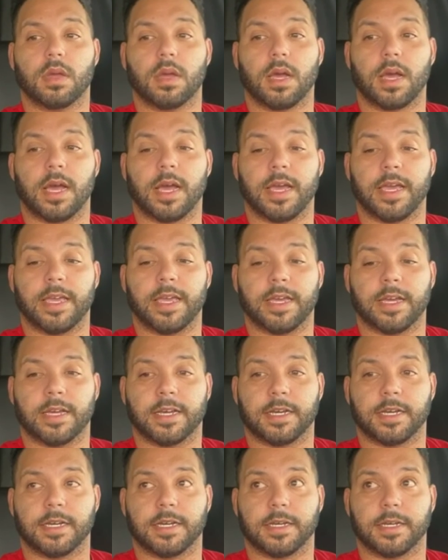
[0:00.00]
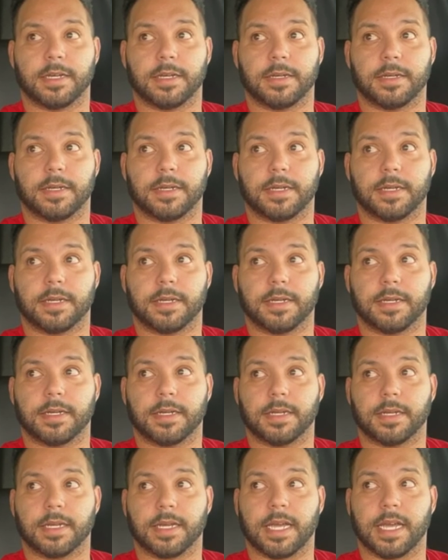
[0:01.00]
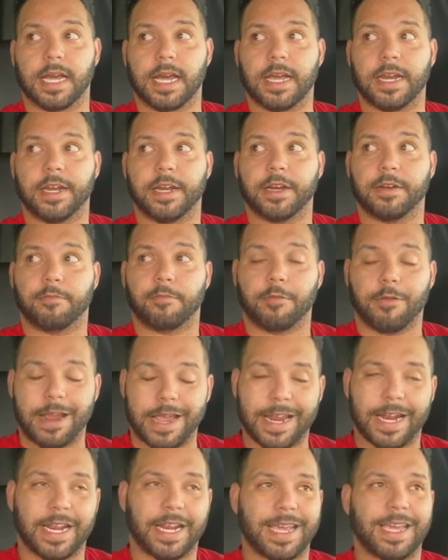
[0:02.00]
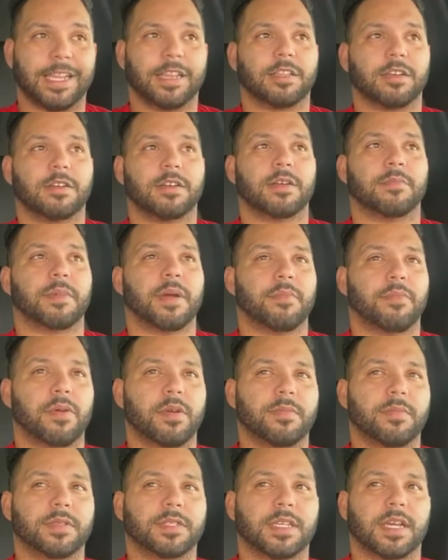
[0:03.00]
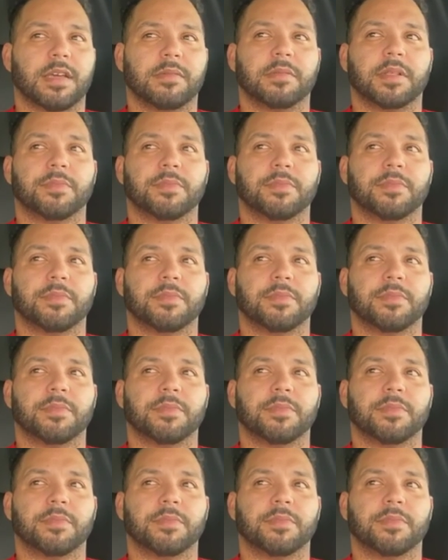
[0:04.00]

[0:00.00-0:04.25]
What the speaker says: I got here right at 8:30 my appointment time.